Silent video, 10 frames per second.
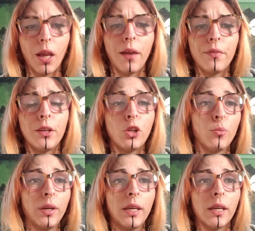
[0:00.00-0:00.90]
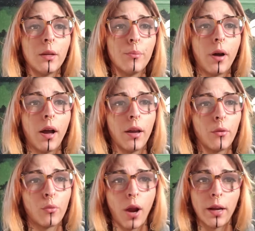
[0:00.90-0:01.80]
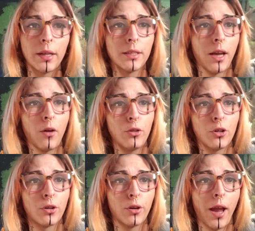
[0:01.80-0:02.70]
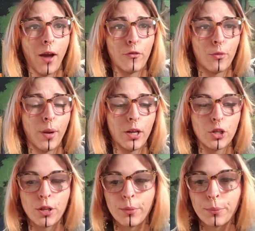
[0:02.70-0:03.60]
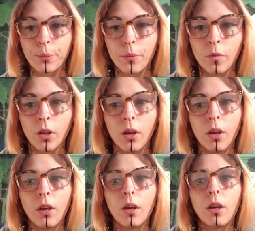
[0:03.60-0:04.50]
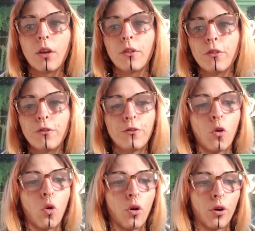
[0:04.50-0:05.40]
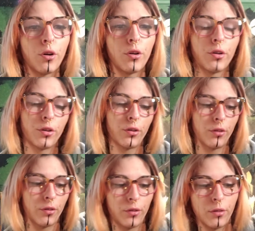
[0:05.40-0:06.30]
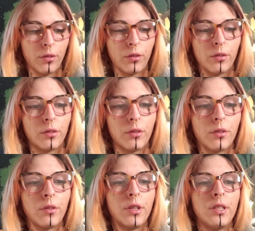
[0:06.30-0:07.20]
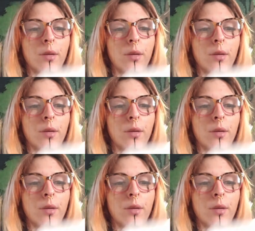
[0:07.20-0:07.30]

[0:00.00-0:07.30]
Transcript: then you begin by writing down your affirmation. For the